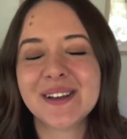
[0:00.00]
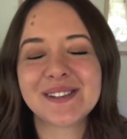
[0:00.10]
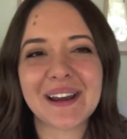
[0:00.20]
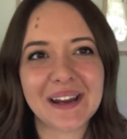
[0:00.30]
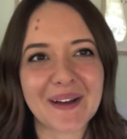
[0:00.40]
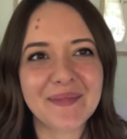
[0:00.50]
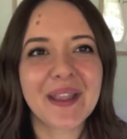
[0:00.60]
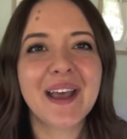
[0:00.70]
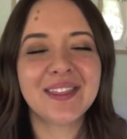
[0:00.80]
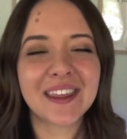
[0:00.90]
So anyway,
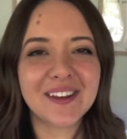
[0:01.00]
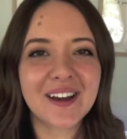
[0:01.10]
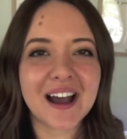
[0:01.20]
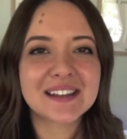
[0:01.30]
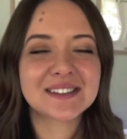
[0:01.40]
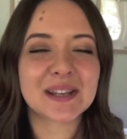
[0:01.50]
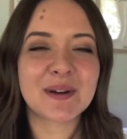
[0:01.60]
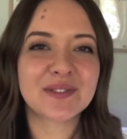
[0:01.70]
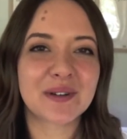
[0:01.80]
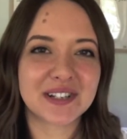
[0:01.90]
thank you guys so
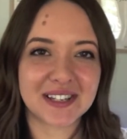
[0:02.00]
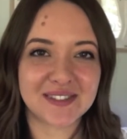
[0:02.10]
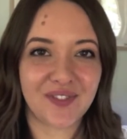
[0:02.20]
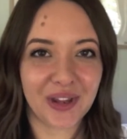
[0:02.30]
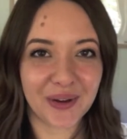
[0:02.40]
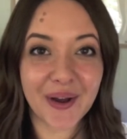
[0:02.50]
much for watching this video.